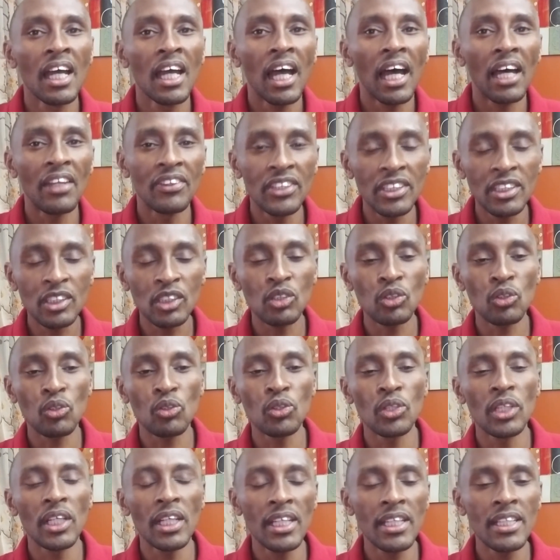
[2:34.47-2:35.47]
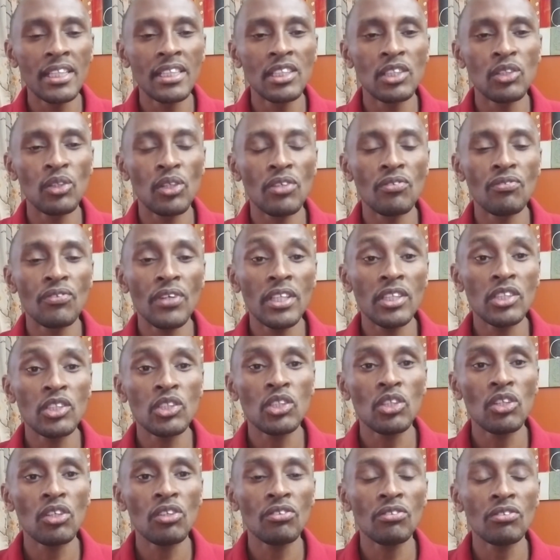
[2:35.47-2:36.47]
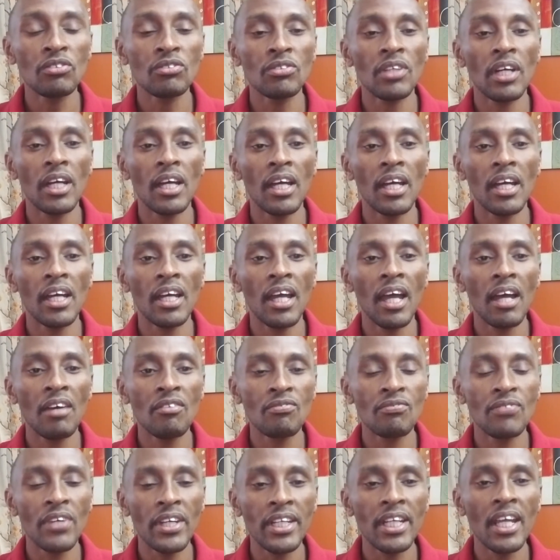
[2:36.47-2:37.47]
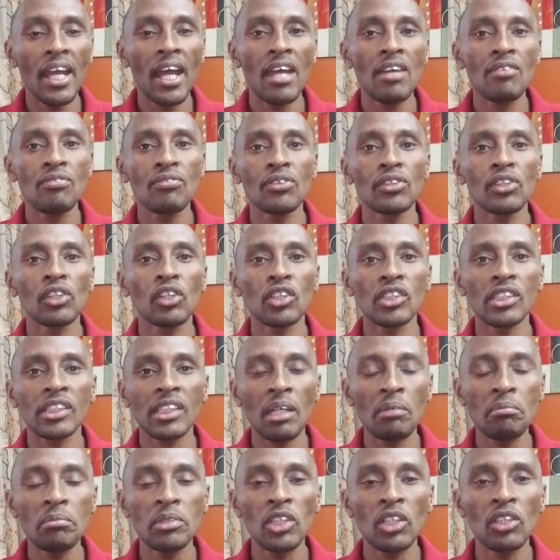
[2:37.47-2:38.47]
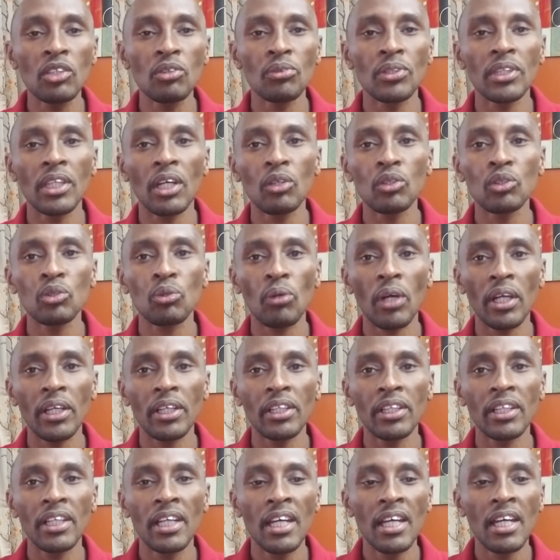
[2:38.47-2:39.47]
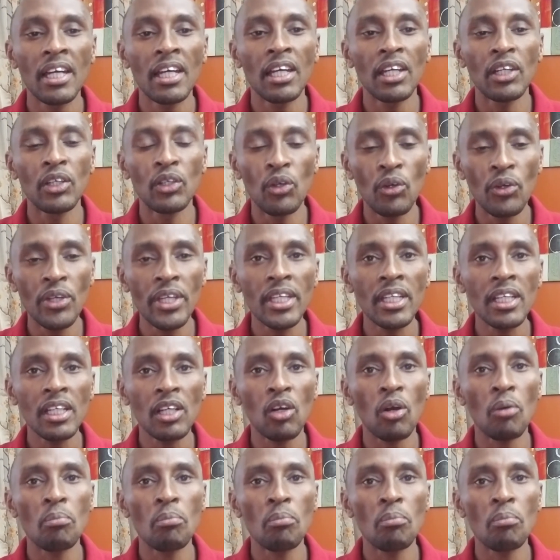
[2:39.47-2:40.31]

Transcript: And this could lead to eventual very high food consumption without one knowing,